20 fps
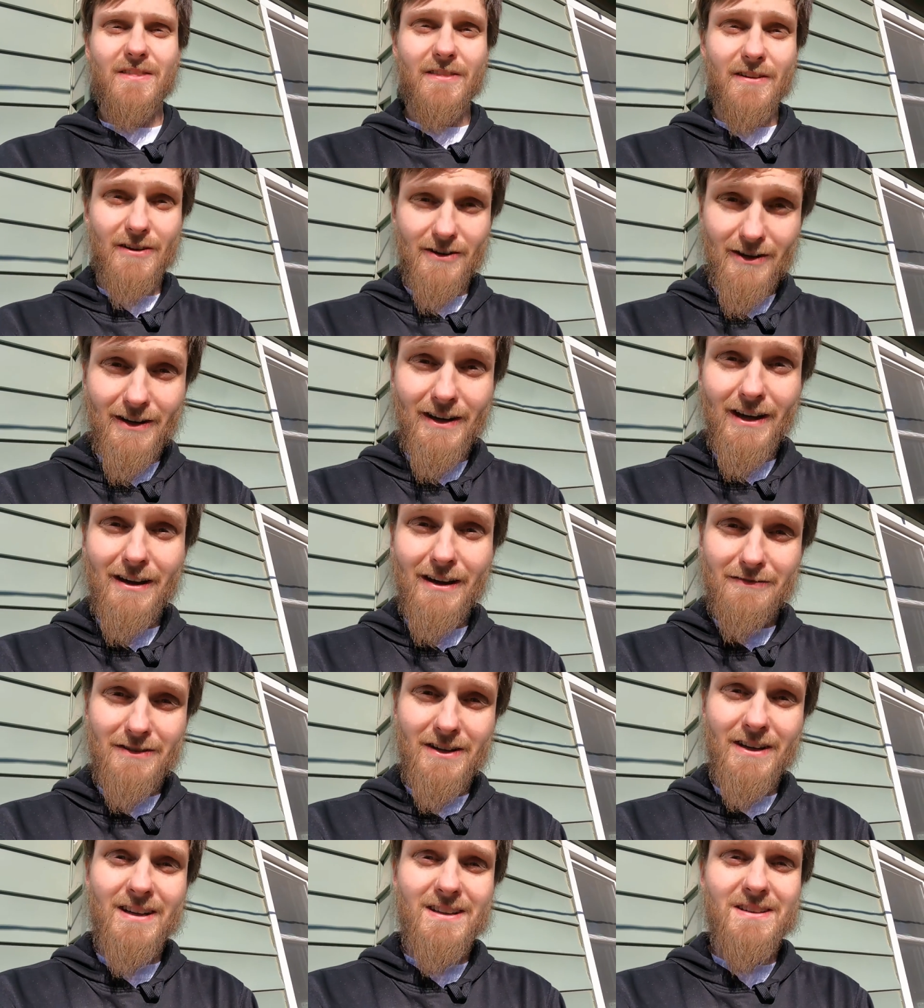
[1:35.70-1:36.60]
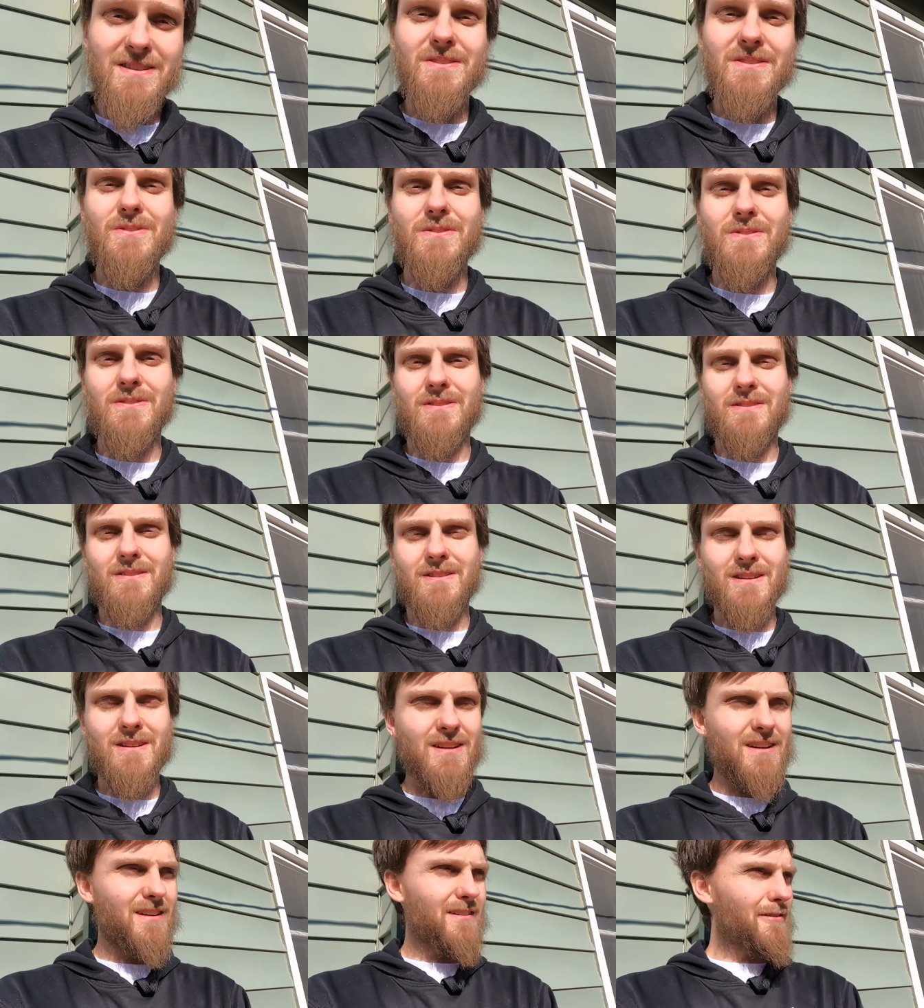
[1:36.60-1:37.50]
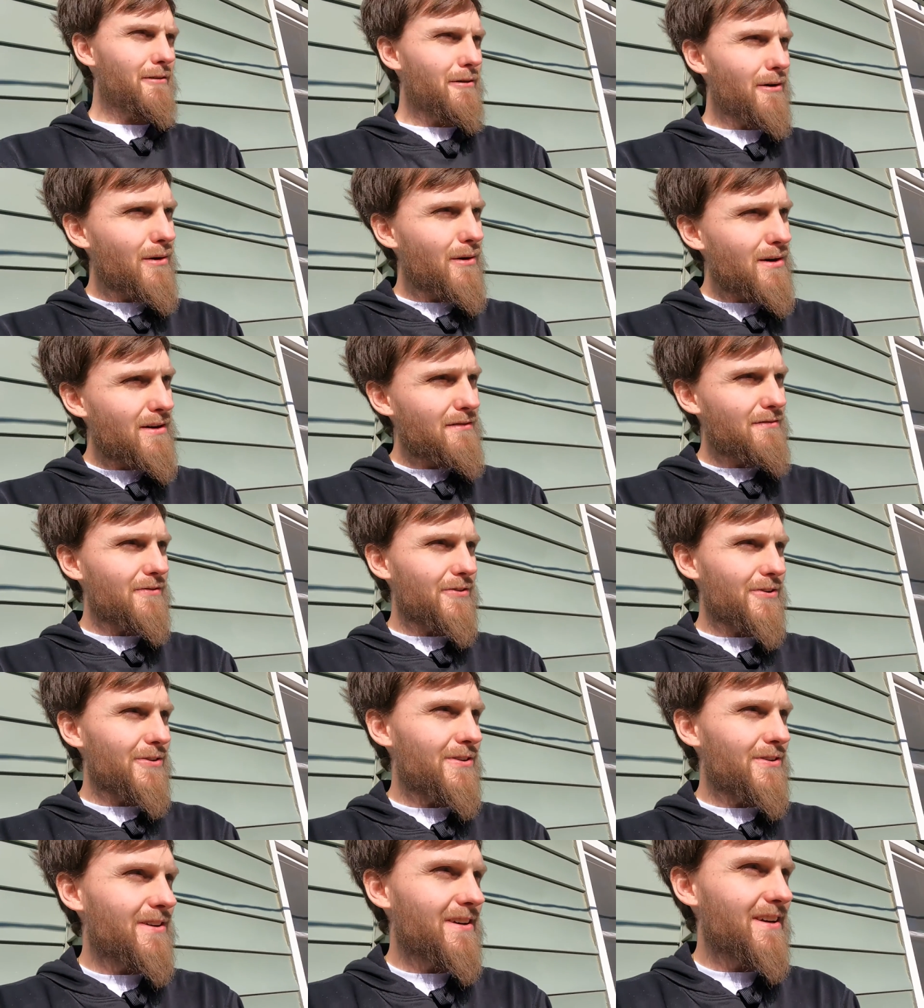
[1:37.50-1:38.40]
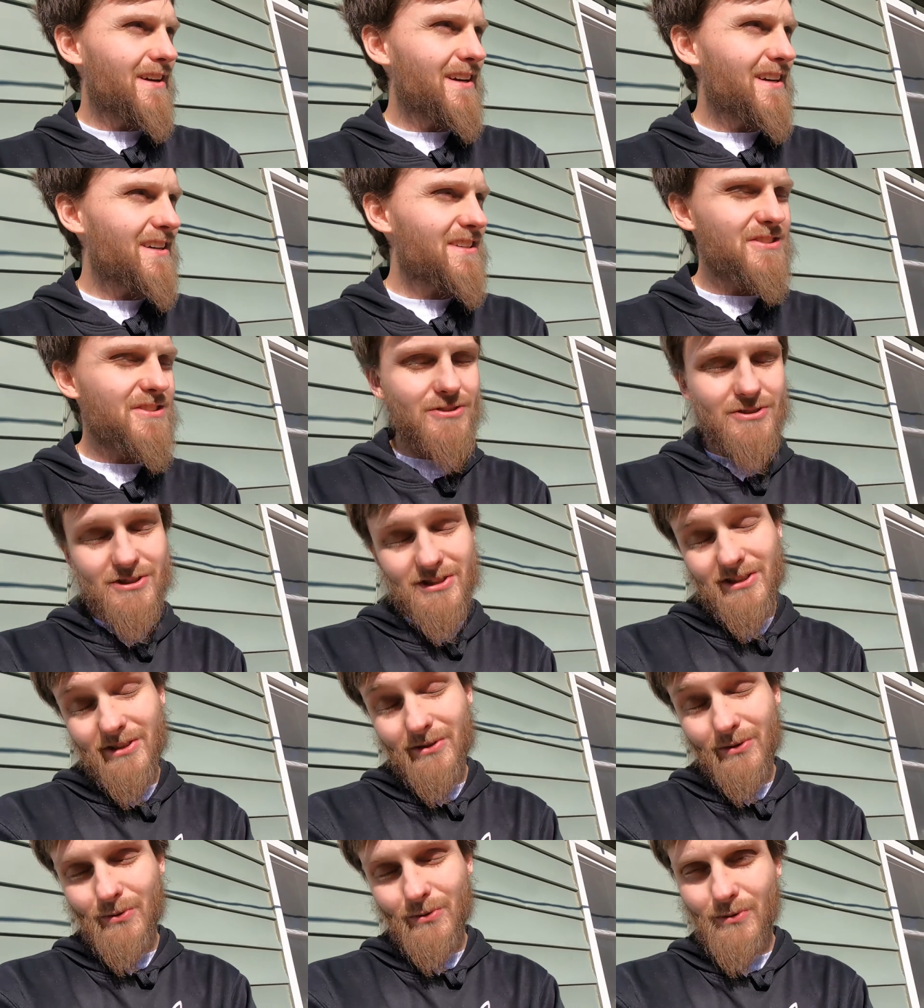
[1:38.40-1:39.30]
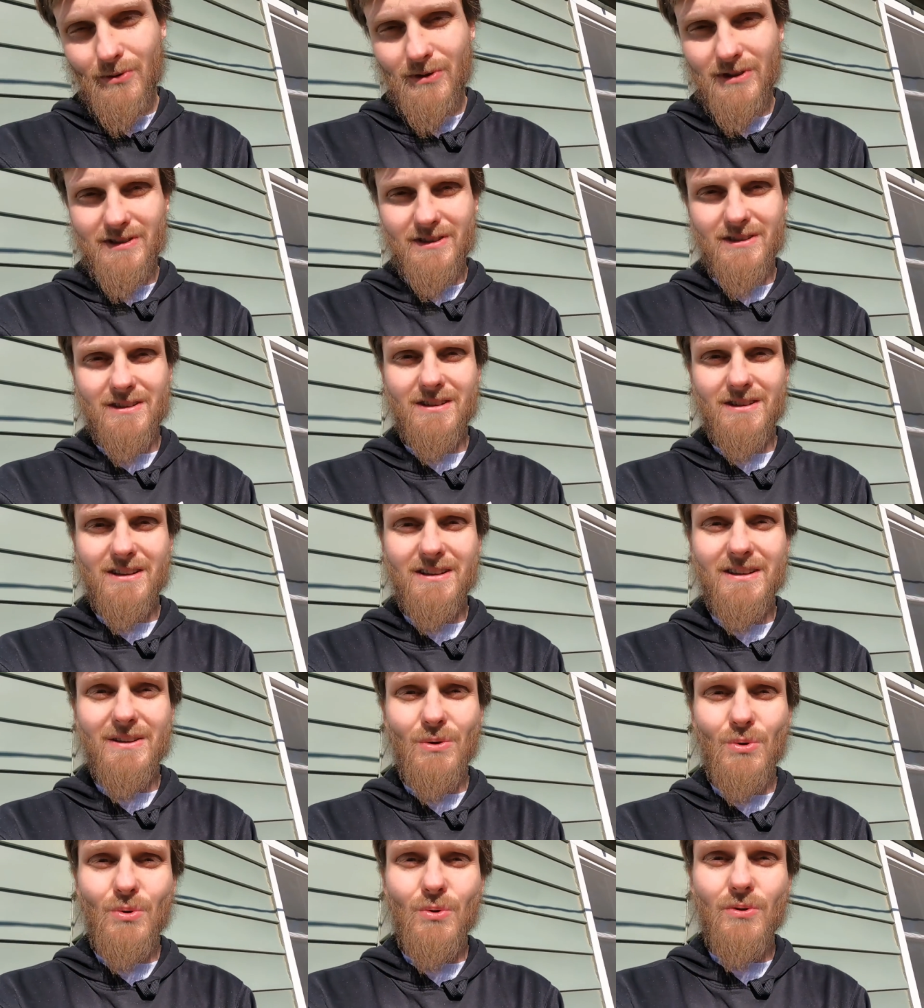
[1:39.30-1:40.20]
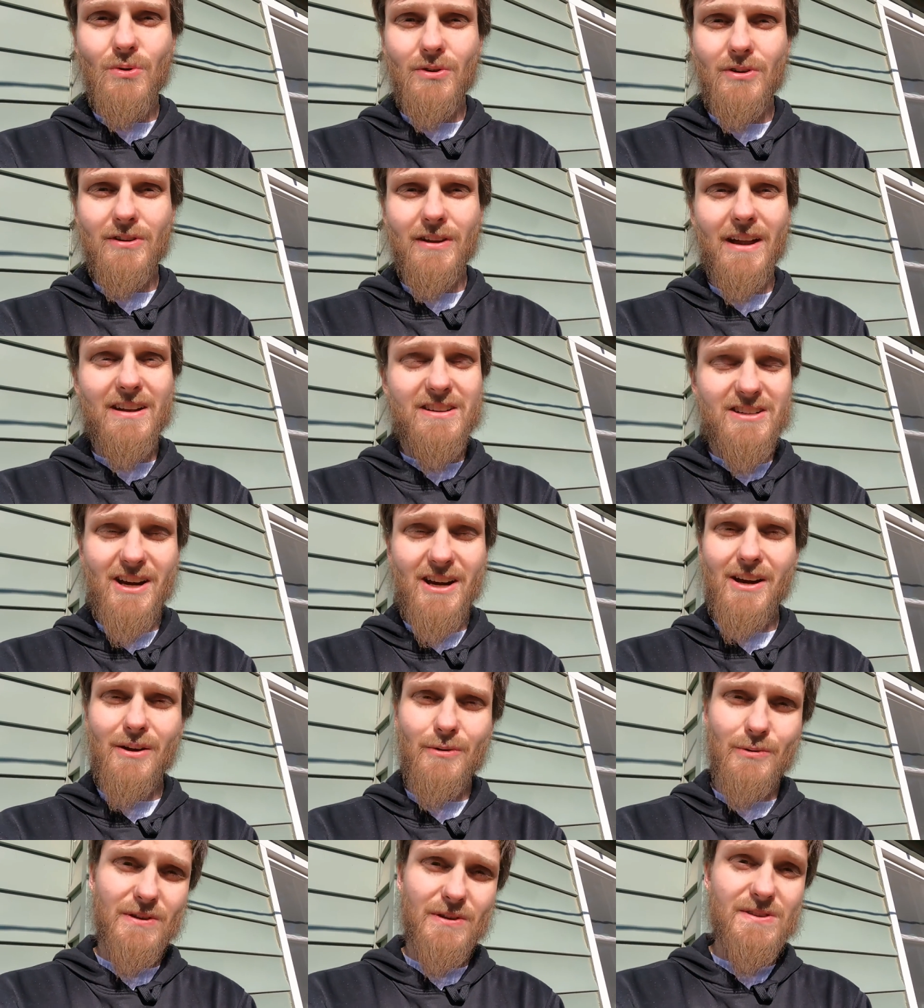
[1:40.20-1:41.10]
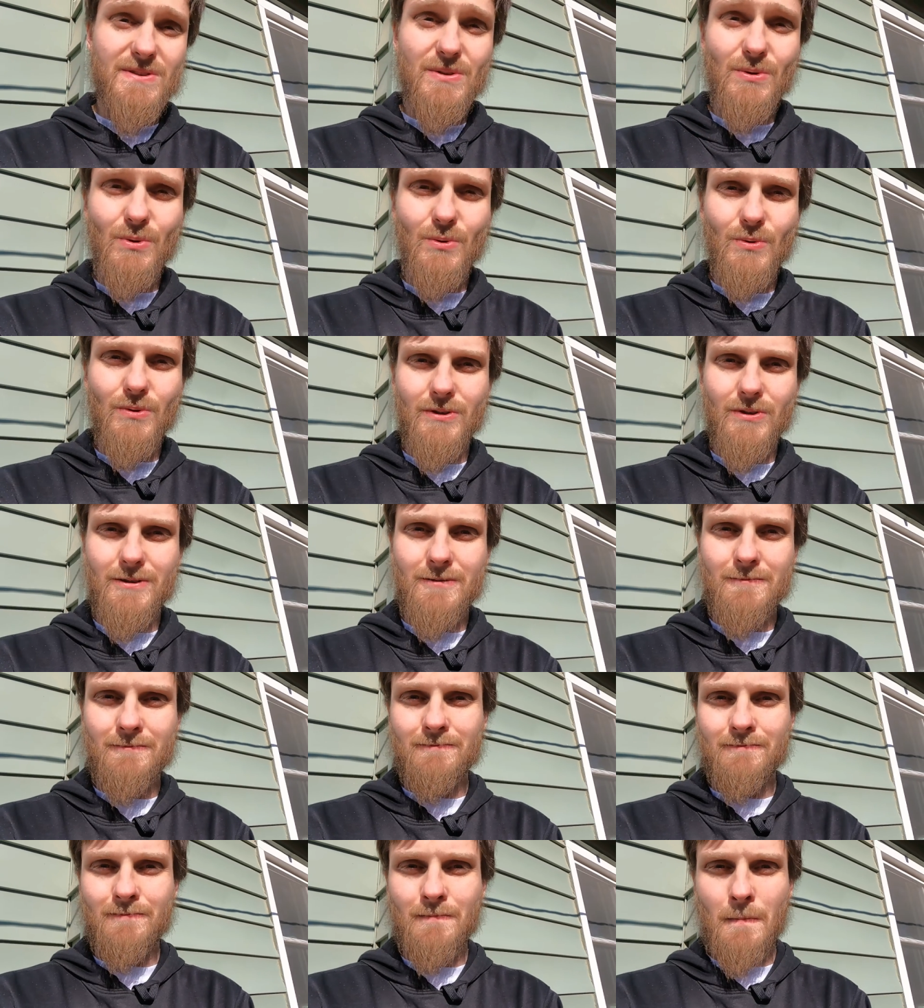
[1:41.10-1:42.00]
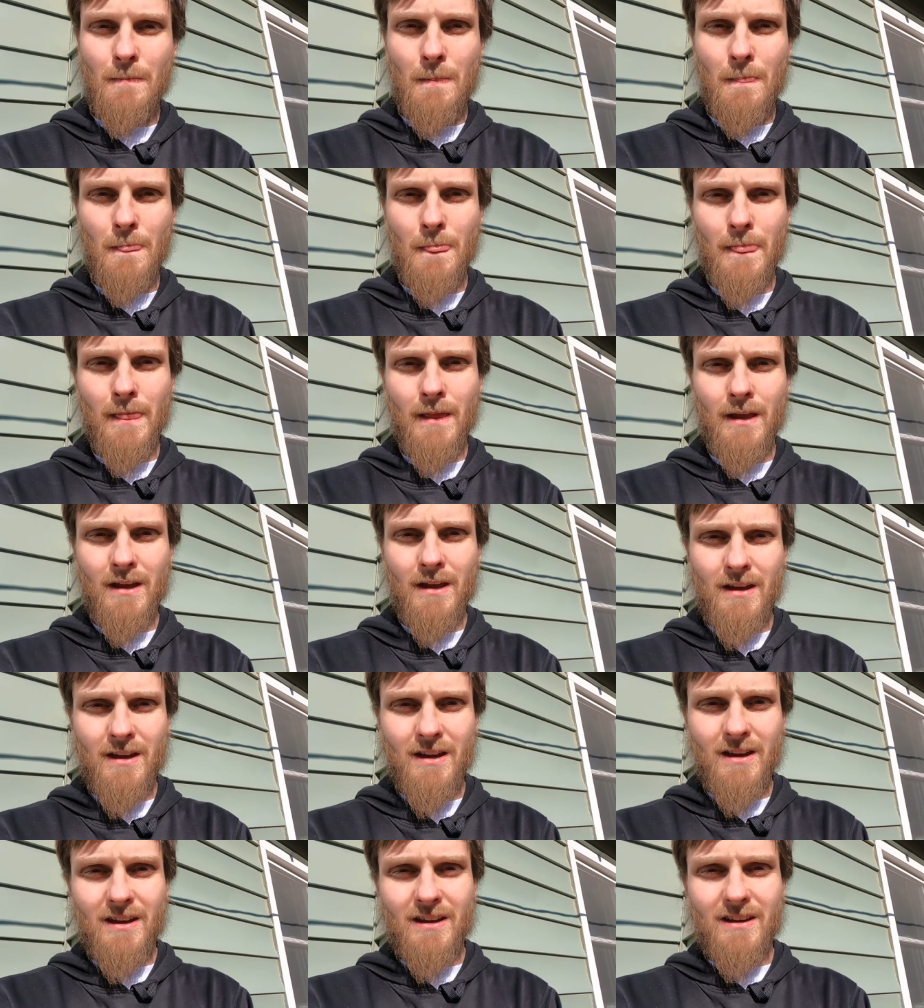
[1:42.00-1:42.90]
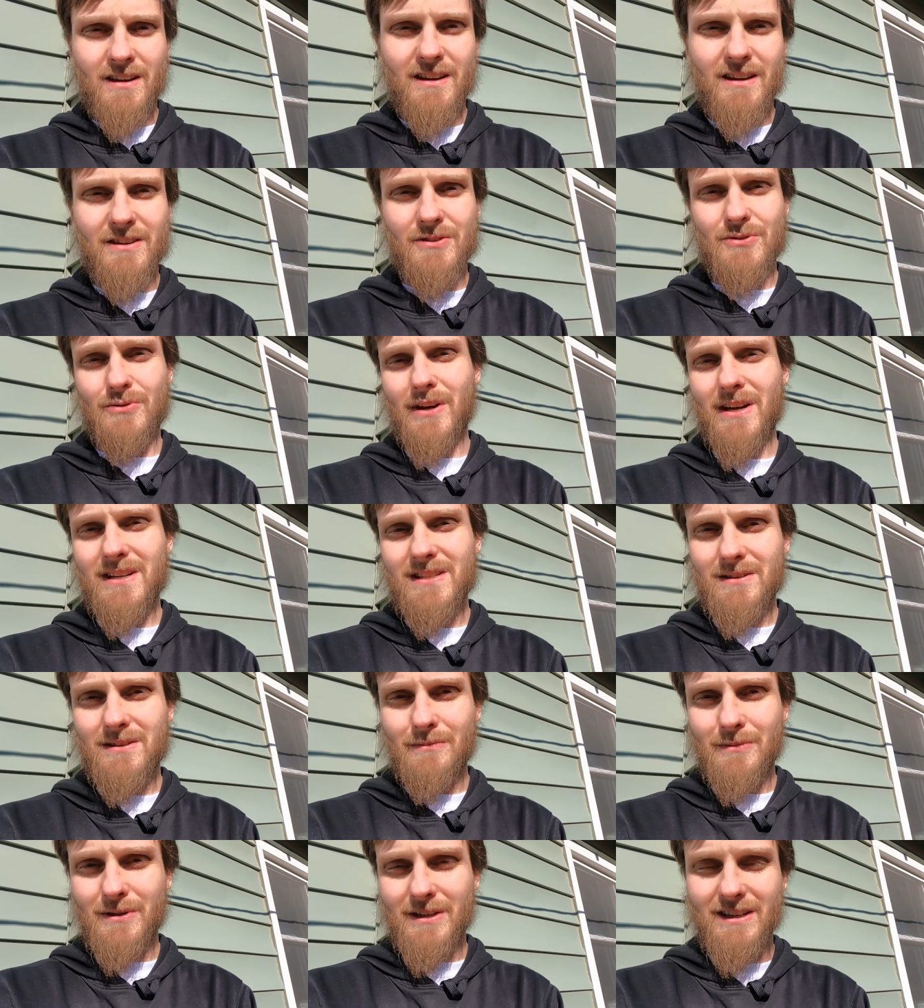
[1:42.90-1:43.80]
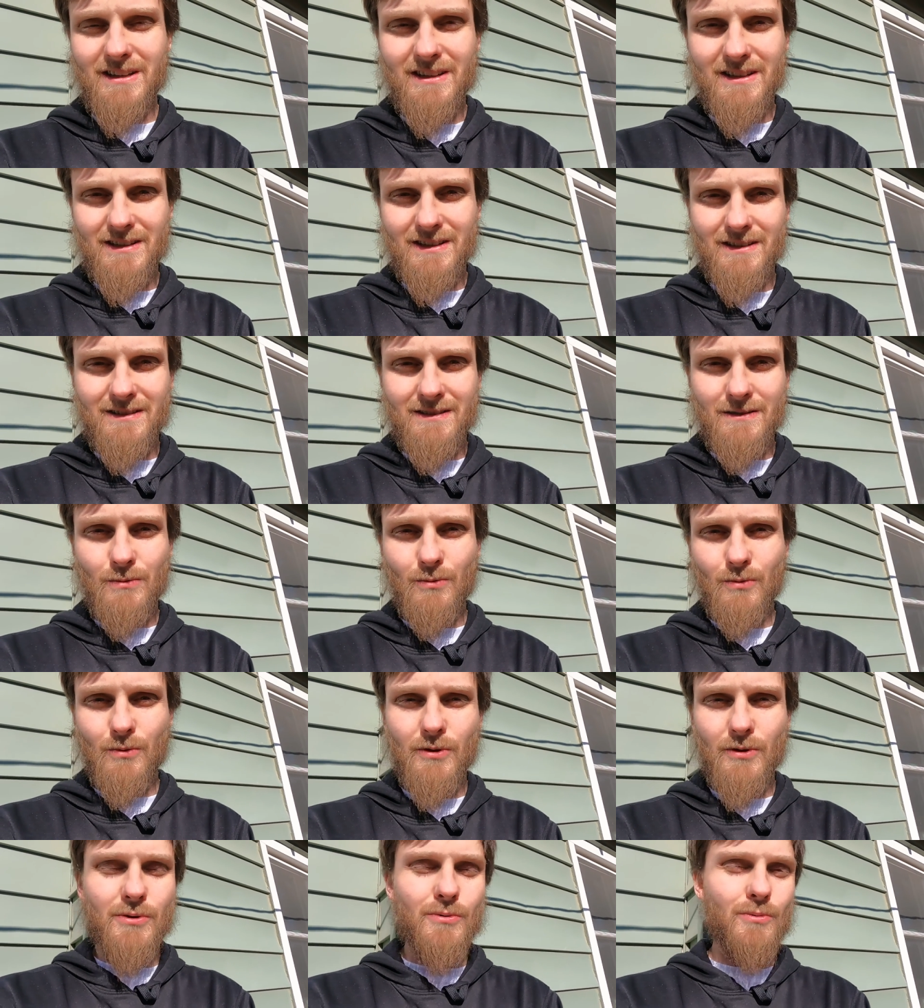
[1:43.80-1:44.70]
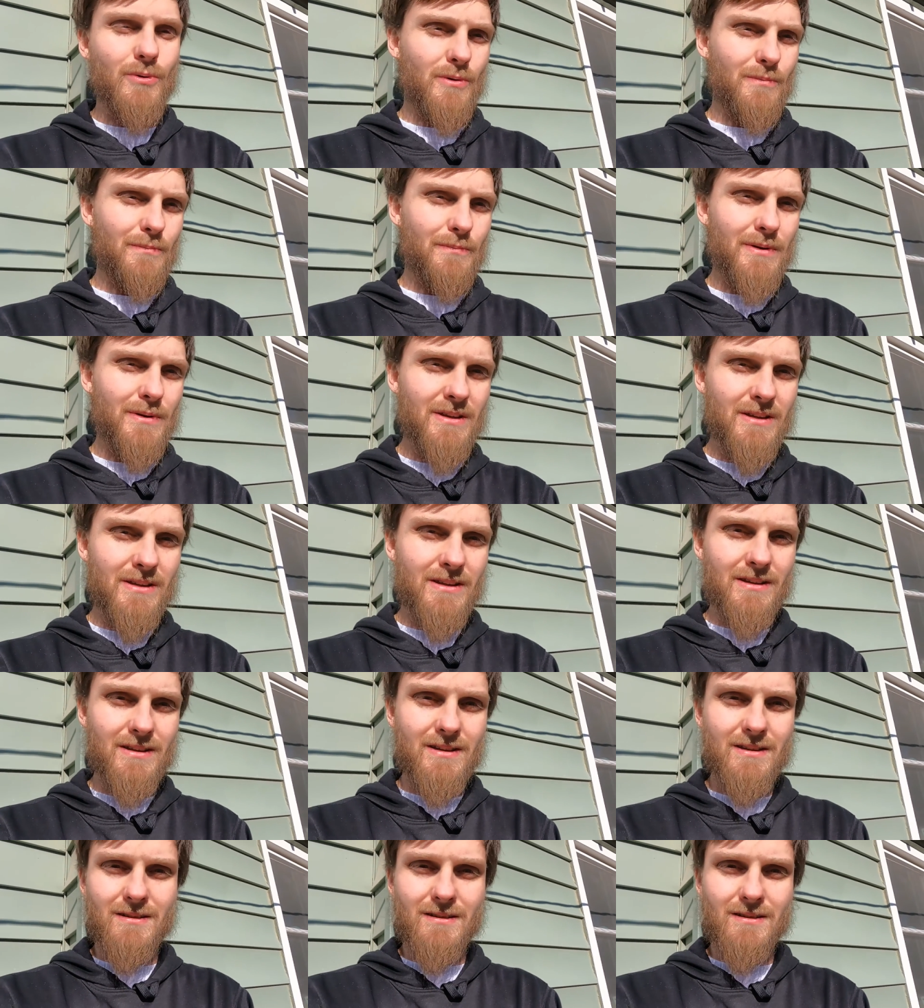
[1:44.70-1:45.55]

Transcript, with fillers: They're gonna have an answer. However, as your children get older, that child gets older and you ask them again, what do you want to be?